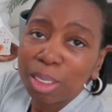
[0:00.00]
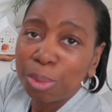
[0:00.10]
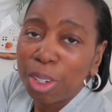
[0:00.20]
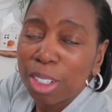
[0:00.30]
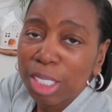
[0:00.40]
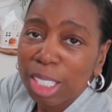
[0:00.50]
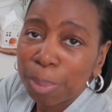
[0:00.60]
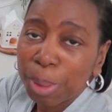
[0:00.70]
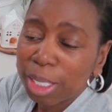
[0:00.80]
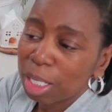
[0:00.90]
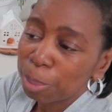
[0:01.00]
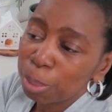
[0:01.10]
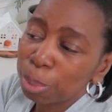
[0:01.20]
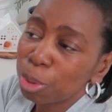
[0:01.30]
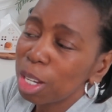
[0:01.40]
like a vase that I picked
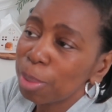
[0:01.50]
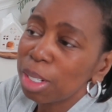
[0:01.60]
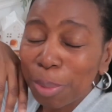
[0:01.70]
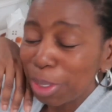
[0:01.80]
up in Primark.